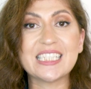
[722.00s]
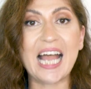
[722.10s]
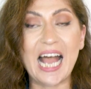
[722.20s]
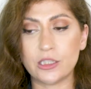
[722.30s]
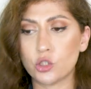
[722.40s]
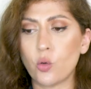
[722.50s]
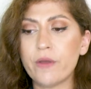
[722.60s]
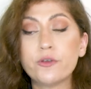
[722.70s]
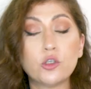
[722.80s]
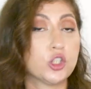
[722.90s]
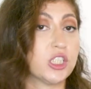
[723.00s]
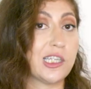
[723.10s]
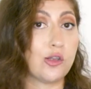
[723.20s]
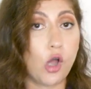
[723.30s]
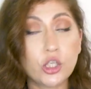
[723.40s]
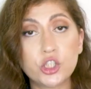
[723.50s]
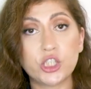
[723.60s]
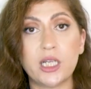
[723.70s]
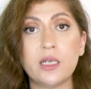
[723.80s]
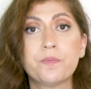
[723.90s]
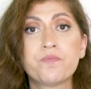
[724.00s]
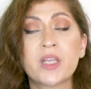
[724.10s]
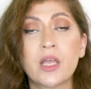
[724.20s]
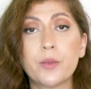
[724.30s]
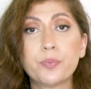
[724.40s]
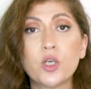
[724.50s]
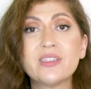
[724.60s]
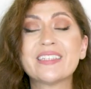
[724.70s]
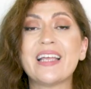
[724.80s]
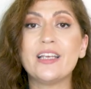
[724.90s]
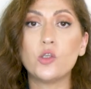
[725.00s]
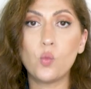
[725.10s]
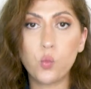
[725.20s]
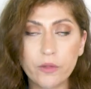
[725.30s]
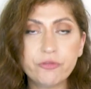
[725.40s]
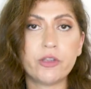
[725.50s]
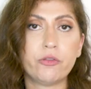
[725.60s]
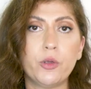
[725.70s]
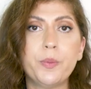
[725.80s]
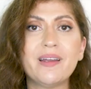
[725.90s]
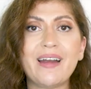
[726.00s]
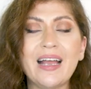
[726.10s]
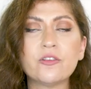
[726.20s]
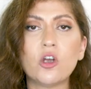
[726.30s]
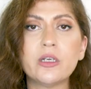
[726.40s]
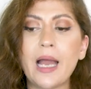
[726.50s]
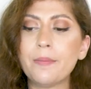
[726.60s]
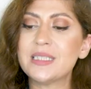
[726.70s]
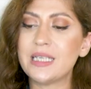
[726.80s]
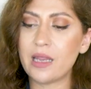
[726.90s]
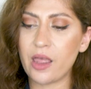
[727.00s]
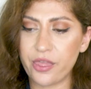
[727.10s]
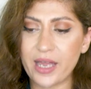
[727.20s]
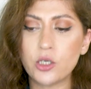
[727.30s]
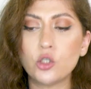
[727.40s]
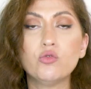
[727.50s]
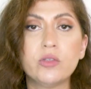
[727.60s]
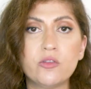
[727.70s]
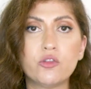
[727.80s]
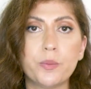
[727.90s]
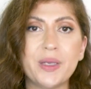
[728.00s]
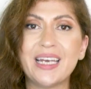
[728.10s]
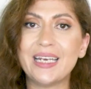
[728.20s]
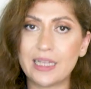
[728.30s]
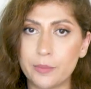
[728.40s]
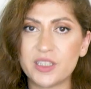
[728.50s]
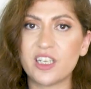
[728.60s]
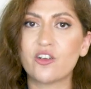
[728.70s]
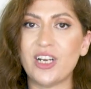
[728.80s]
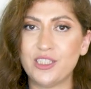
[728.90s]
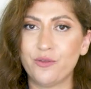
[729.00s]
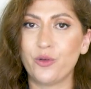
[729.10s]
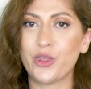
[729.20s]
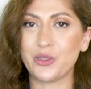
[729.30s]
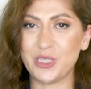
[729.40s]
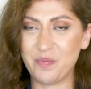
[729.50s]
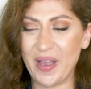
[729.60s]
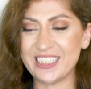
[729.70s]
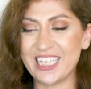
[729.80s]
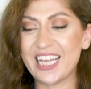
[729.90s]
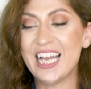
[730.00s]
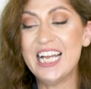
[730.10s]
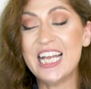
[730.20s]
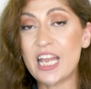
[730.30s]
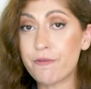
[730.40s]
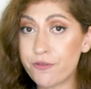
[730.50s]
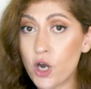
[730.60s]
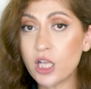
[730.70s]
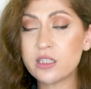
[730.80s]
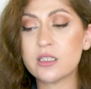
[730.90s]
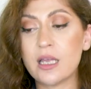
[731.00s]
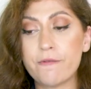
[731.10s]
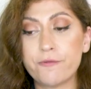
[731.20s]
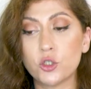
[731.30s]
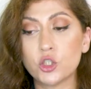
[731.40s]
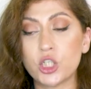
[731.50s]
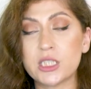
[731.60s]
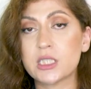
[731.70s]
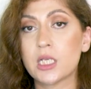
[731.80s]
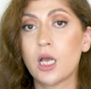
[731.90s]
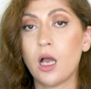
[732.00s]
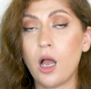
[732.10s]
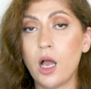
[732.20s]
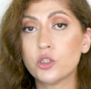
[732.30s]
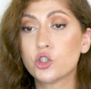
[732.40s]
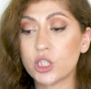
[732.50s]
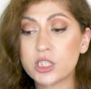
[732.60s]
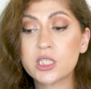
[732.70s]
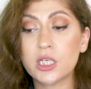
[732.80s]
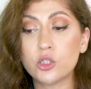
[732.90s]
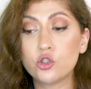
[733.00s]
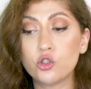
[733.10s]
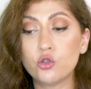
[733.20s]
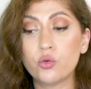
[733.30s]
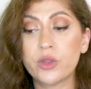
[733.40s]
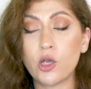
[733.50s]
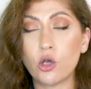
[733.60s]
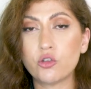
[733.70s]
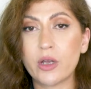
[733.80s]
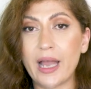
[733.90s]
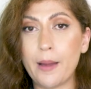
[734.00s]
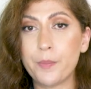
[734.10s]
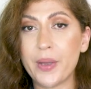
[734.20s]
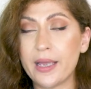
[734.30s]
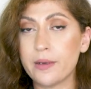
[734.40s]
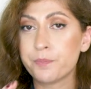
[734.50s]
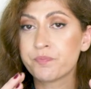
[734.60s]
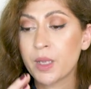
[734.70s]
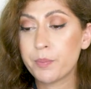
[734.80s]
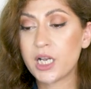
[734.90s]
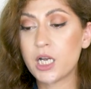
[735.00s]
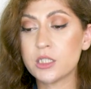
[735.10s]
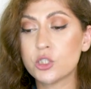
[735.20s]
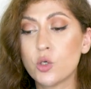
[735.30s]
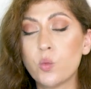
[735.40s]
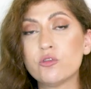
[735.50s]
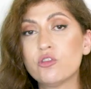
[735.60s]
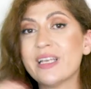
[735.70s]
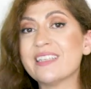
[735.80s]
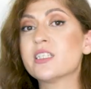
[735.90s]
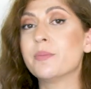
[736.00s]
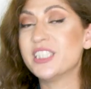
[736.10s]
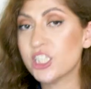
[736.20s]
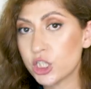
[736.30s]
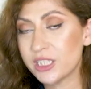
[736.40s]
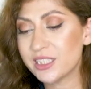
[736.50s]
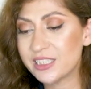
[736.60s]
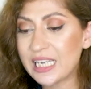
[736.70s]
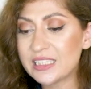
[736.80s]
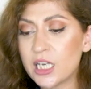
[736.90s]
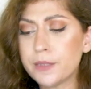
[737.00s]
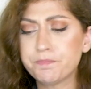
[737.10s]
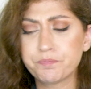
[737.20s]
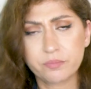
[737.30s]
is at. So if you're just launching the product and you want it to be ranked on Amazon, then you need to be a little bit aggressive with your spending. If not, if you're just gonna do the auto campaign because you want to get some additional data